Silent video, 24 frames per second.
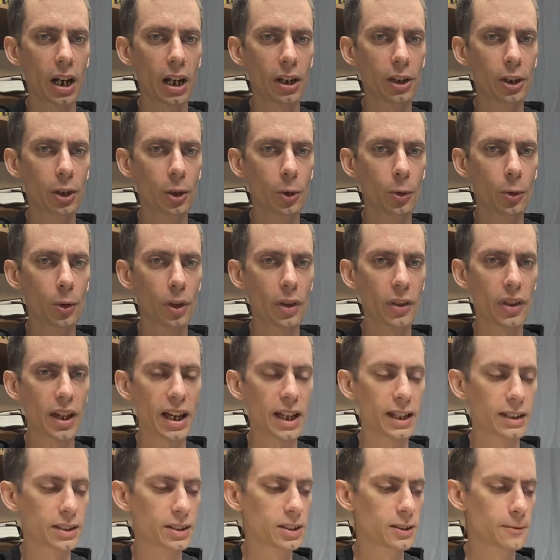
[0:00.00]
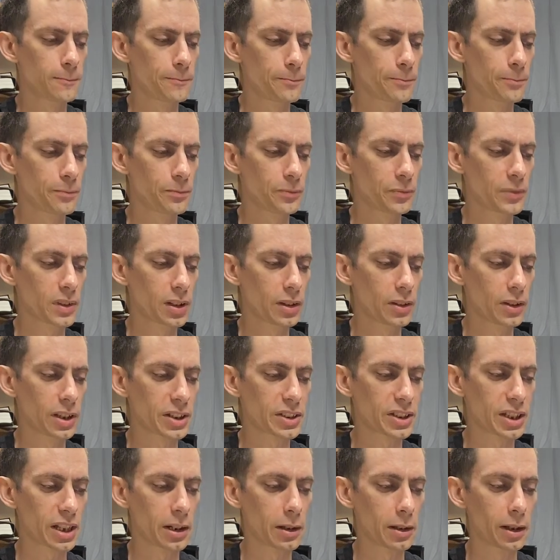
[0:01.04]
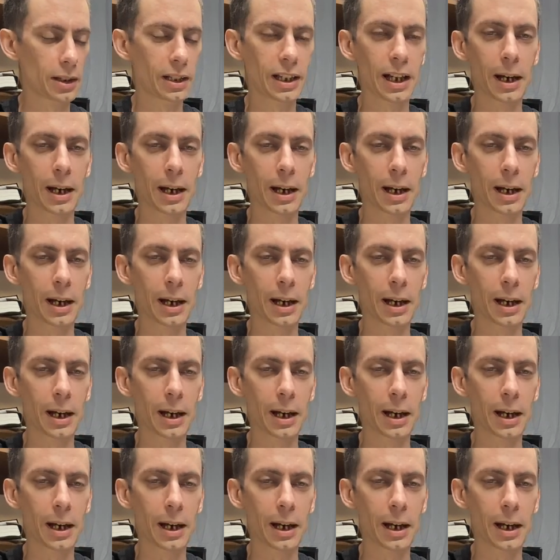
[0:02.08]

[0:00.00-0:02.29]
I know that they said,